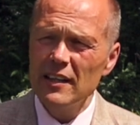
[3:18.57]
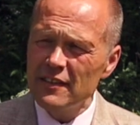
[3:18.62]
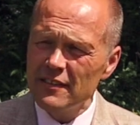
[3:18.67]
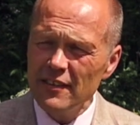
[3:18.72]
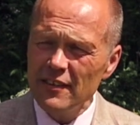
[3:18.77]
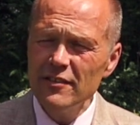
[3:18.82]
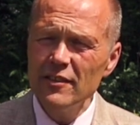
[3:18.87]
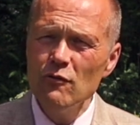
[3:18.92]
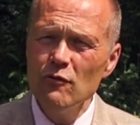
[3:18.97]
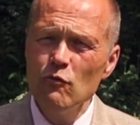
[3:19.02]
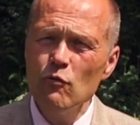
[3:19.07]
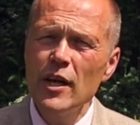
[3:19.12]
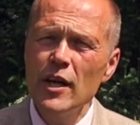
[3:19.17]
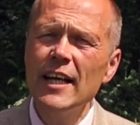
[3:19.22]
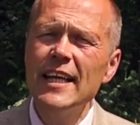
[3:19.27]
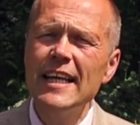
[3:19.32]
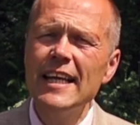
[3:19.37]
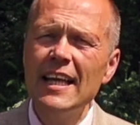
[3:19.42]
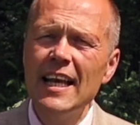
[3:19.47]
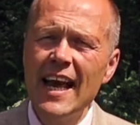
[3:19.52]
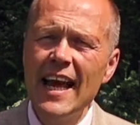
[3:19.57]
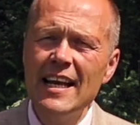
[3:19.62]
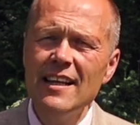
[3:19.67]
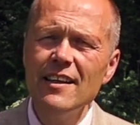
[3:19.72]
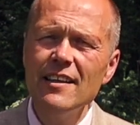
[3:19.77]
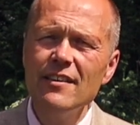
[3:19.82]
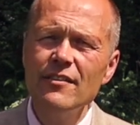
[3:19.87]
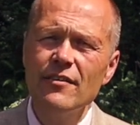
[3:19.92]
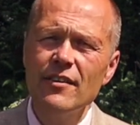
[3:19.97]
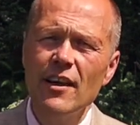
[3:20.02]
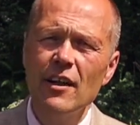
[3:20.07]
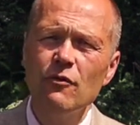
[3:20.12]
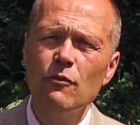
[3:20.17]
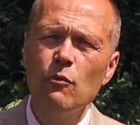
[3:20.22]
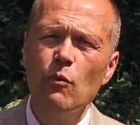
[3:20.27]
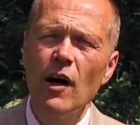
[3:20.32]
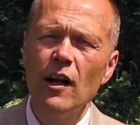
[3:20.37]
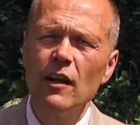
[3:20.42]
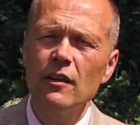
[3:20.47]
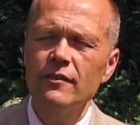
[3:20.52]
Doesn't really lend
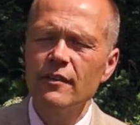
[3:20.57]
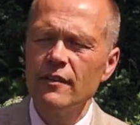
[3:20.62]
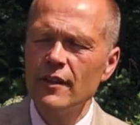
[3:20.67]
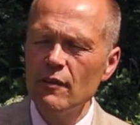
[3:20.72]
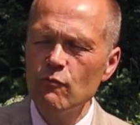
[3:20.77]
itself well to